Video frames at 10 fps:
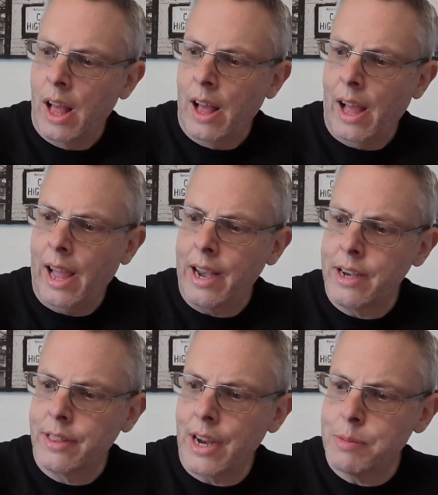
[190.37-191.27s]

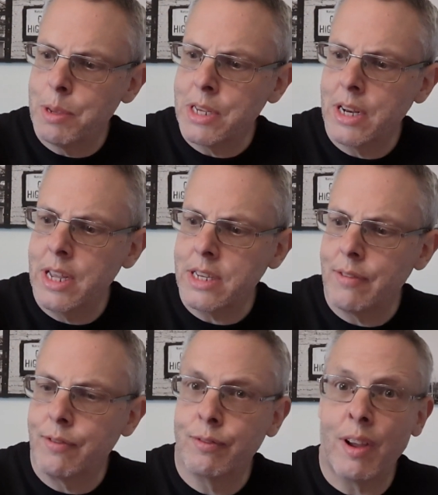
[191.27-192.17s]
And that's basically it.
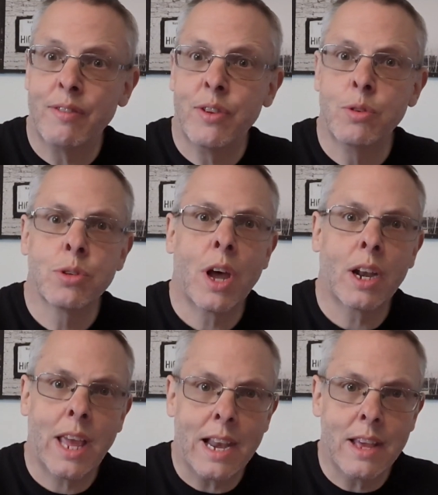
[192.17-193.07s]
I've used
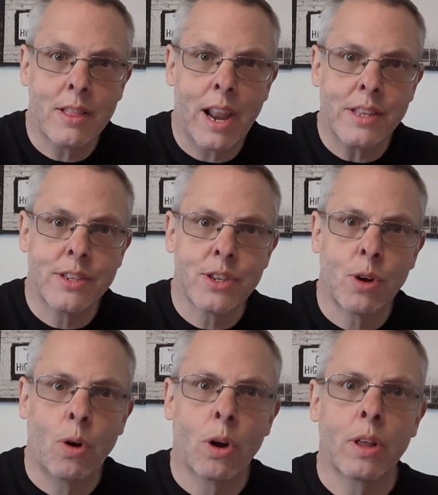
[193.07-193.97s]
hardly any other lenses
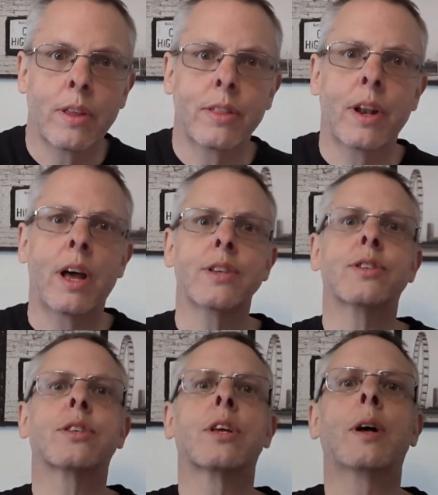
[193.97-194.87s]
at all in the
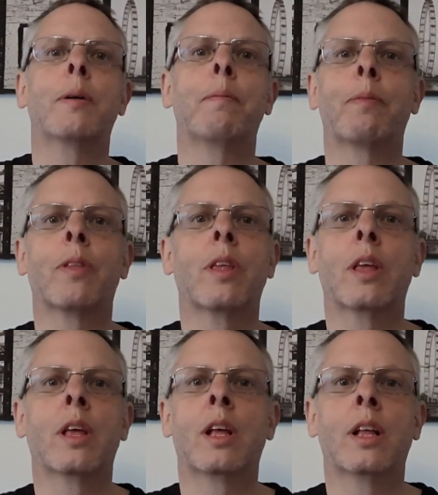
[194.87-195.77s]
last
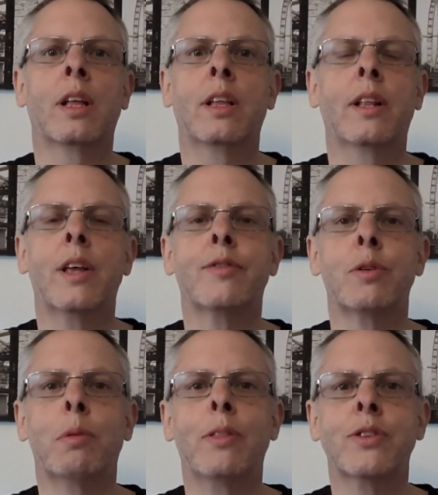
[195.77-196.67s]

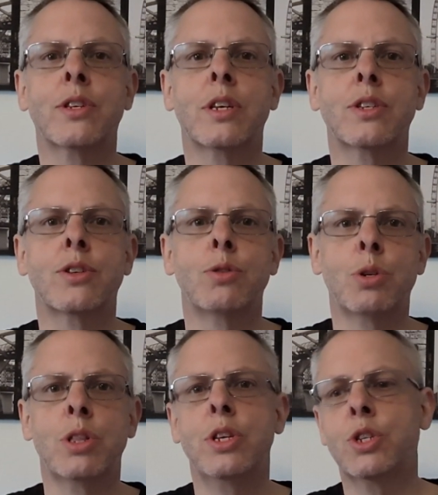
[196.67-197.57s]
few months. It's
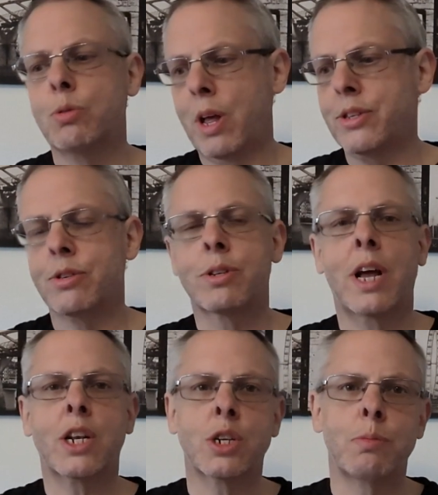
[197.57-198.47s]
usually these two lenses are
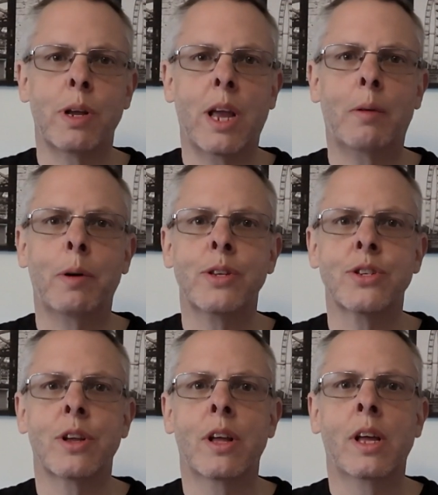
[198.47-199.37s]
attached to my
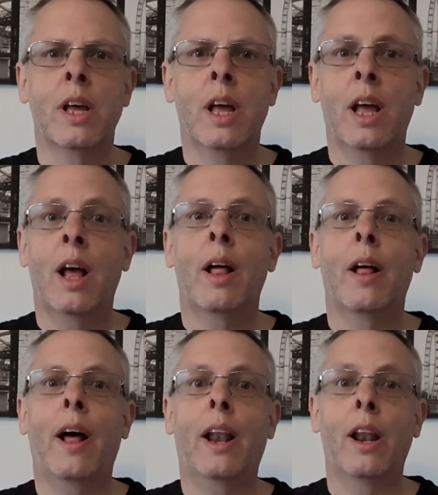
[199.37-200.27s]
cameras,
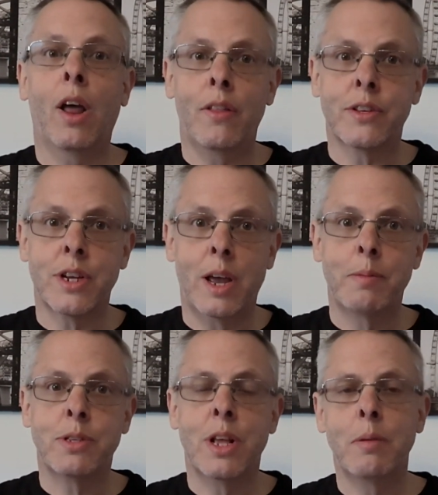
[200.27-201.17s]
and a lot of the
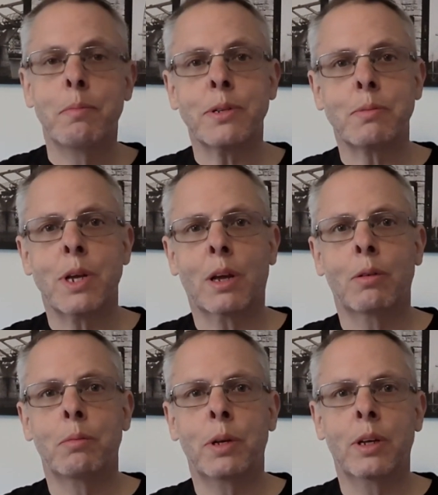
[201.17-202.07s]
time it's the Olympus I'm taking
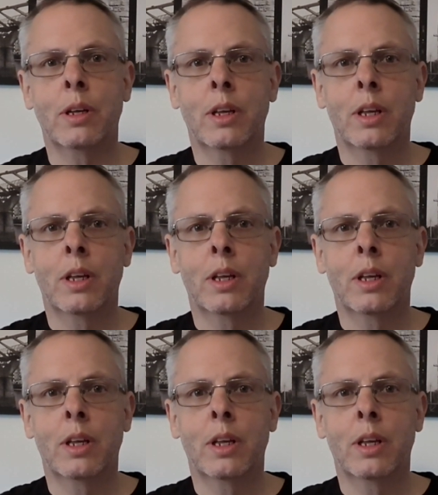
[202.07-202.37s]
with me.